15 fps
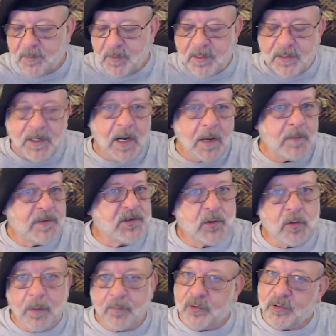spend time in
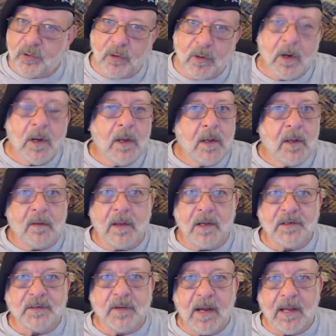scripture,
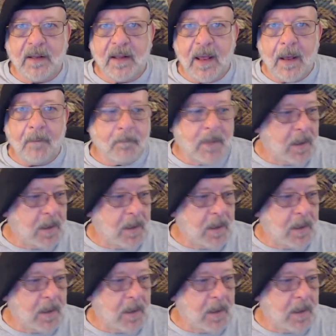things like that.